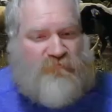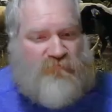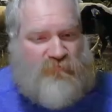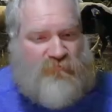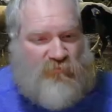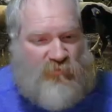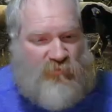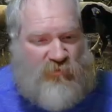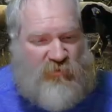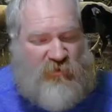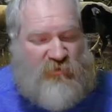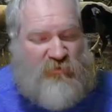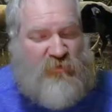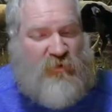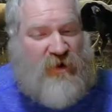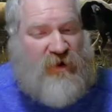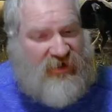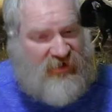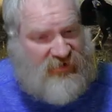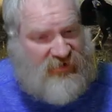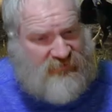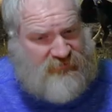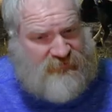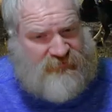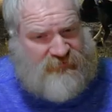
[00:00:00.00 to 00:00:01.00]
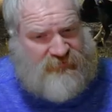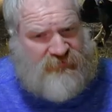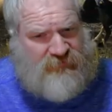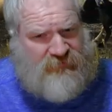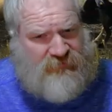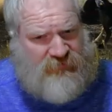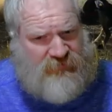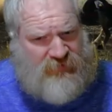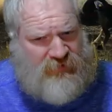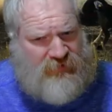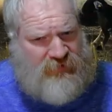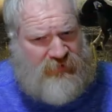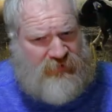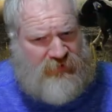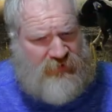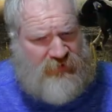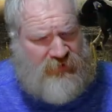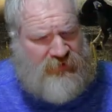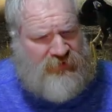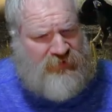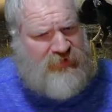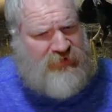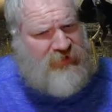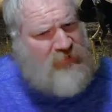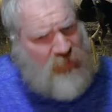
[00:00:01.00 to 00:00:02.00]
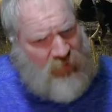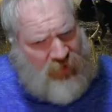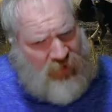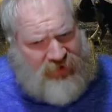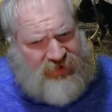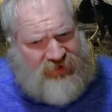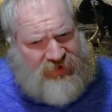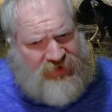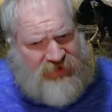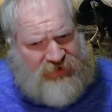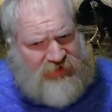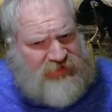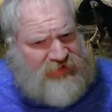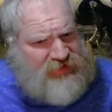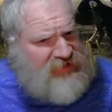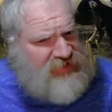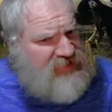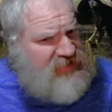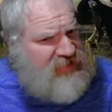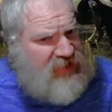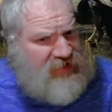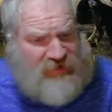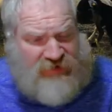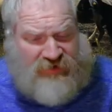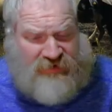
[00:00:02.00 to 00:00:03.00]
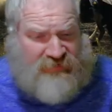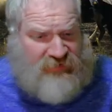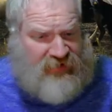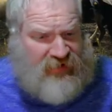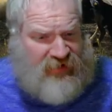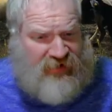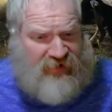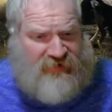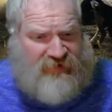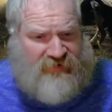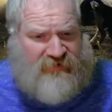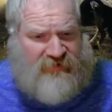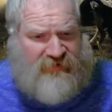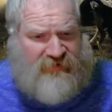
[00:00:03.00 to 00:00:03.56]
you're right. So why didn't you just tell him that?